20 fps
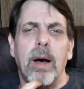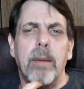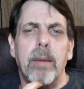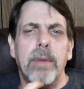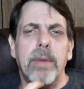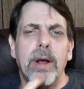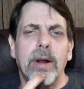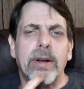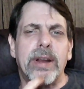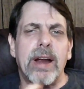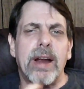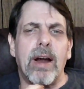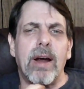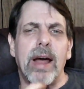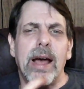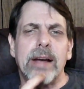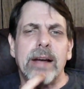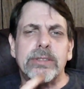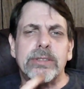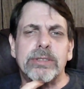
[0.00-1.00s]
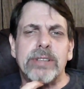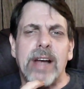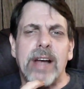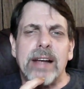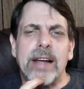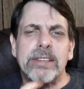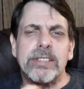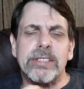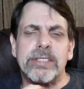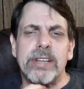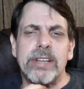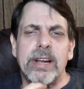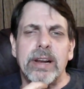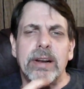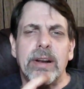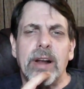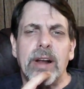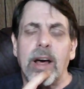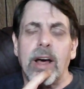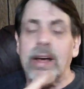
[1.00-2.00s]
military exercises in